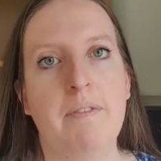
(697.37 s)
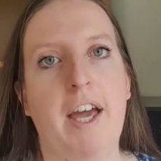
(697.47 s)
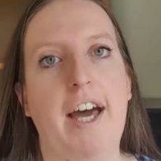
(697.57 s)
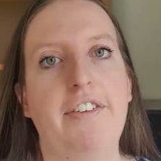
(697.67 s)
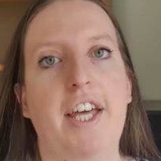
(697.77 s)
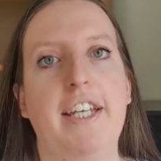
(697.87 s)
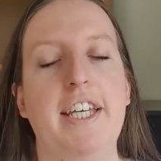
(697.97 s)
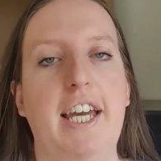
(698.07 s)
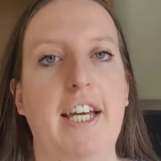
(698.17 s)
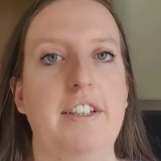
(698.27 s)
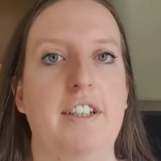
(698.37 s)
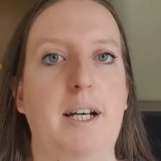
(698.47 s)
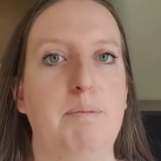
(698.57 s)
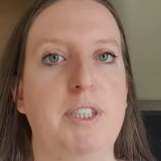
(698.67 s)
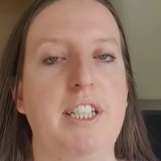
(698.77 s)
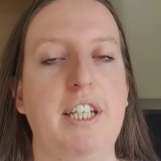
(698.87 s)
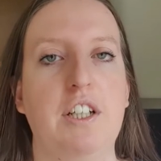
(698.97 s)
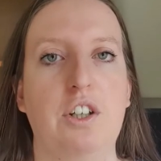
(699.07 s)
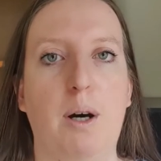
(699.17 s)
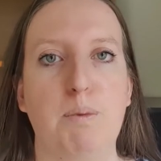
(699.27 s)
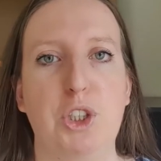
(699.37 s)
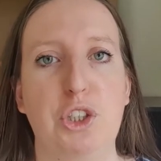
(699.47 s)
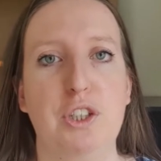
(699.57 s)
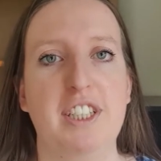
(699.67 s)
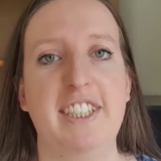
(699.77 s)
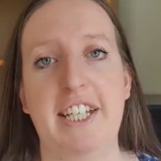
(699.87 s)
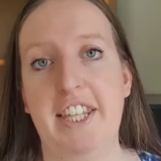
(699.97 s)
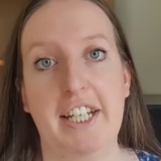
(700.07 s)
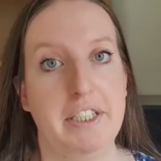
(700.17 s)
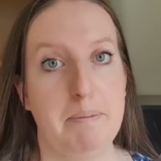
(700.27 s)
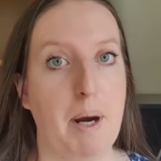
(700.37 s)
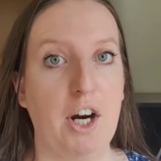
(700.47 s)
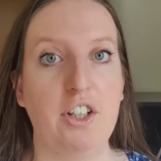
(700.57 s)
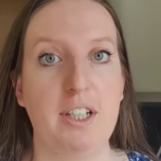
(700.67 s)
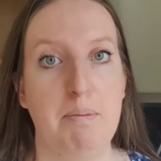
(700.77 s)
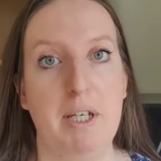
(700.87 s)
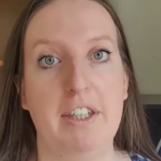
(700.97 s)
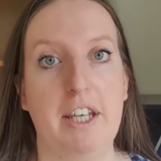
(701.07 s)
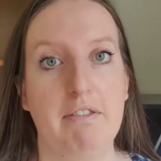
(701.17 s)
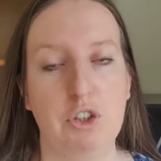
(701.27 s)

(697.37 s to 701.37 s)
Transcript: and then he ended up seeing an opportunity that had apparently been there for